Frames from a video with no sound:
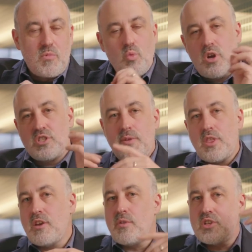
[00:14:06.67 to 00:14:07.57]
Whereas if you
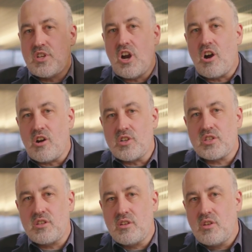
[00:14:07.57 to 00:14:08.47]
think of it as an
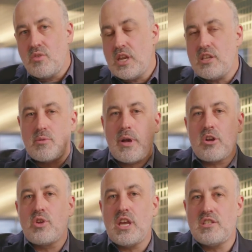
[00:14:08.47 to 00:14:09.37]
art, then it's about
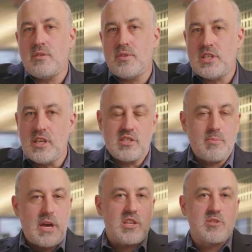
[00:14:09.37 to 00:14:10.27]
creativity, it's
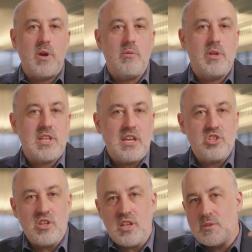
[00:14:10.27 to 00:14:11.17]
about
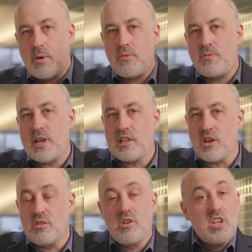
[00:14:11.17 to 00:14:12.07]
experimentation, it's about
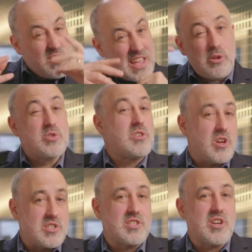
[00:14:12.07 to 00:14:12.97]
failure. That also
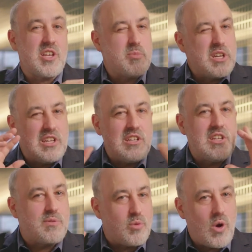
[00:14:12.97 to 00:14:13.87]
ties to science, but in a
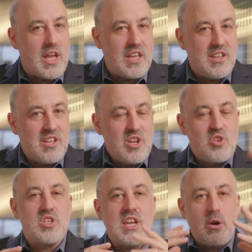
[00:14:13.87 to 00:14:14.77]
different way.
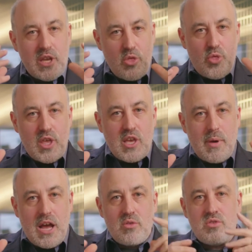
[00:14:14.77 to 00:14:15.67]
So now we can think
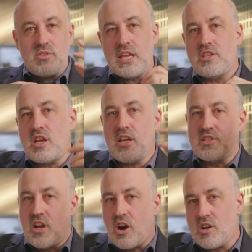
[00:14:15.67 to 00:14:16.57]
about data as
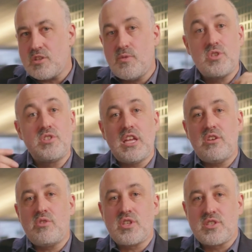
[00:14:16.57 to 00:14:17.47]
an art versus data
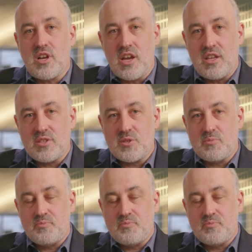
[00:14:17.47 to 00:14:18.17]
as a science.